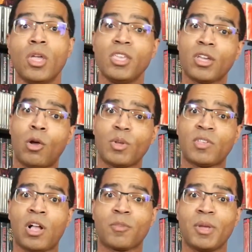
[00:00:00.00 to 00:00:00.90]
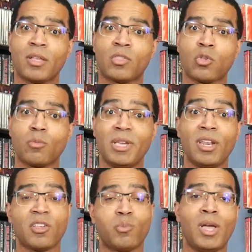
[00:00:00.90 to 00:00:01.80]
You can always talk to me on social
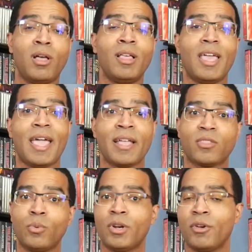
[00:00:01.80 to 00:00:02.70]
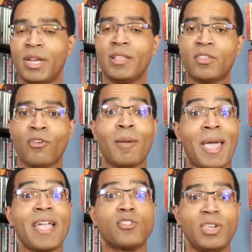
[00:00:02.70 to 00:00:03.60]
media as well, at Twitter and Instagram
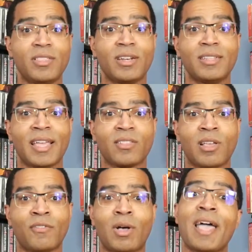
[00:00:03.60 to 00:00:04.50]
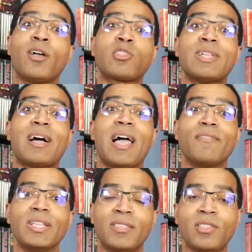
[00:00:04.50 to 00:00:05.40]
at G2TheNextLevel. I also now
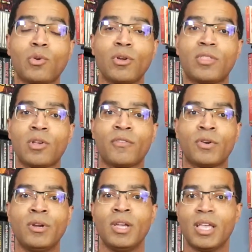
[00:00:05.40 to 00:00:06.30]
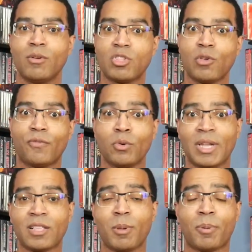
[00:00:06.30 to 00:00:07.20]
have a Discord server, in which if you would
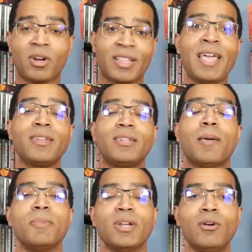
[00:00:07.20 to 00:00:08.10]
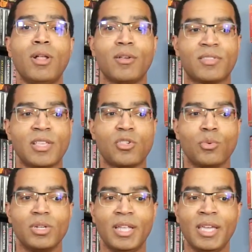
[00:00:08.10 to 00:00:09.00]
like to be a part of that, let me know. I'll send
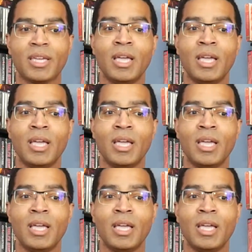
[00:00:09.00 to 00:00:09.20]
you a link.